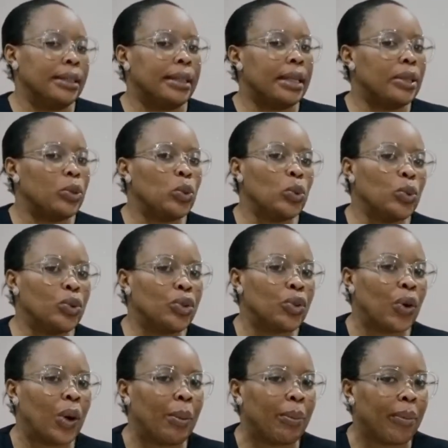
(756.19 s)
There's no
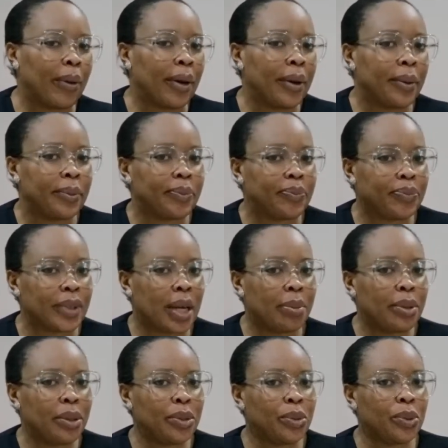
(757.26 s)
drama. I
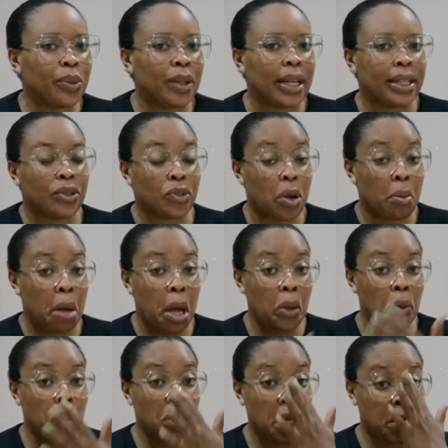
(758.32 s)
think you don't like drama. I
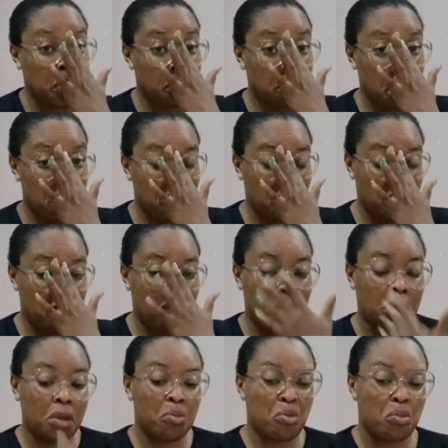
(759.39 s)
know Nigeria is tough
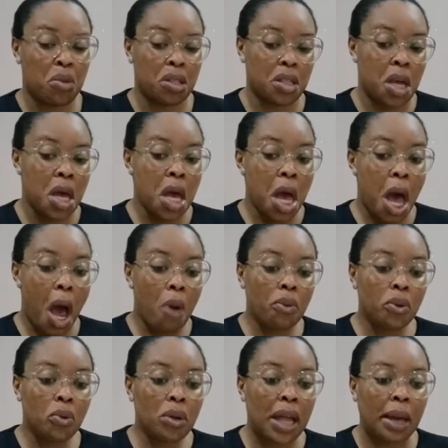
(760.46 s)
at the moment. And
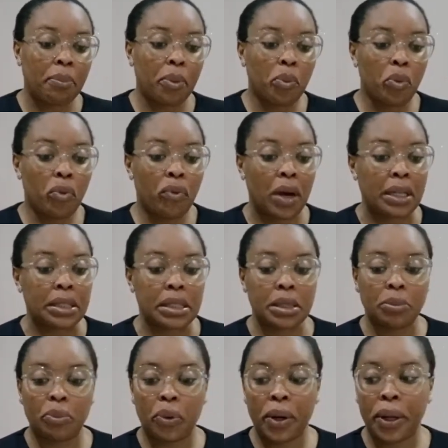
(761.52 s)
we don't like people
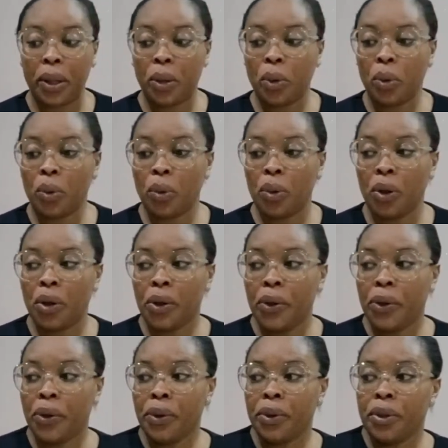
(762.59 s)
fighting. But hello.
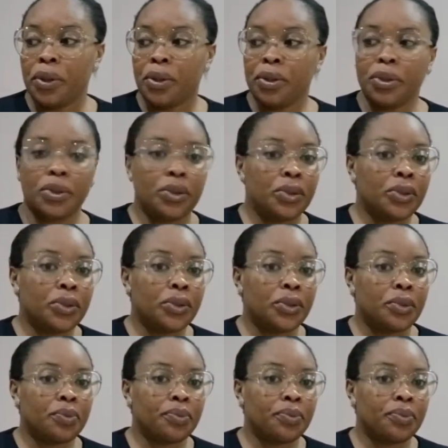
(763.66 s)
Is this.